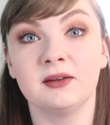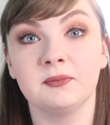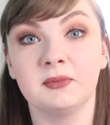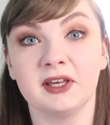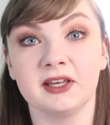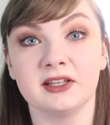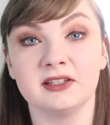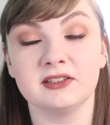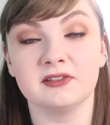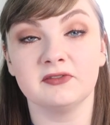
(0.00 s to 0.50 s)
I'm
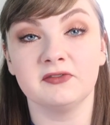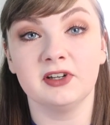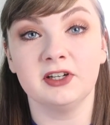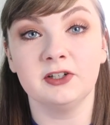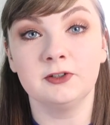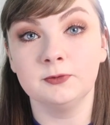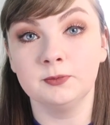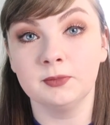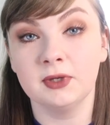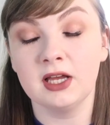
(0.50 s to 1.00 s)
getting to
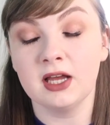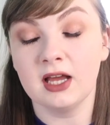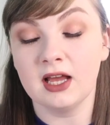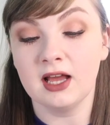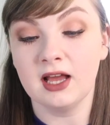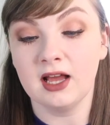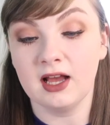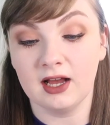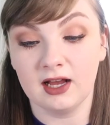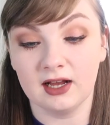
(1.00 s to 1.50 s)
film
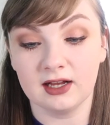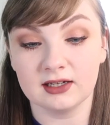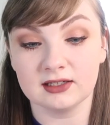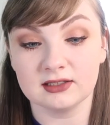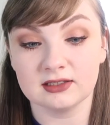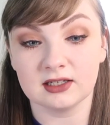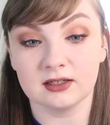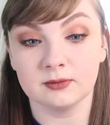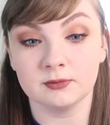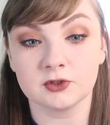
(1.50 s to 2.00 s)

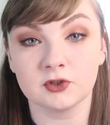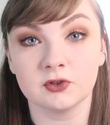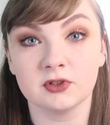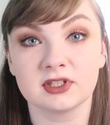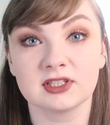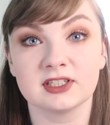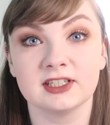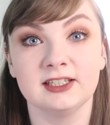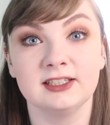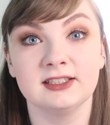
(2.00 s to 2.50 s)
and I'm so
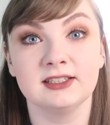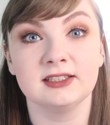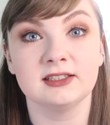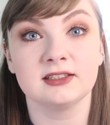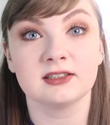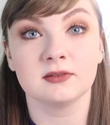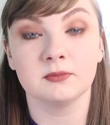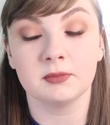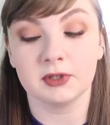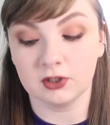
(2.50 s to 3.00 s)

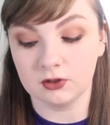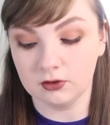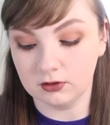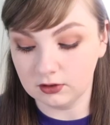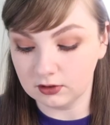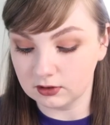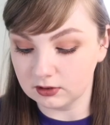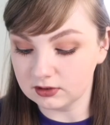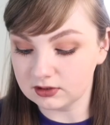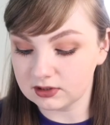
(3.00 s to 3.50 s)
excited
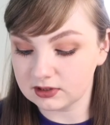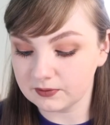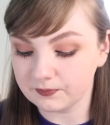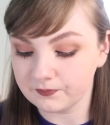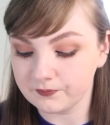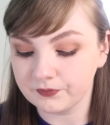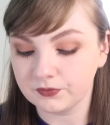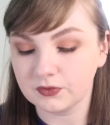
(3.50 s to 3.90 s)
because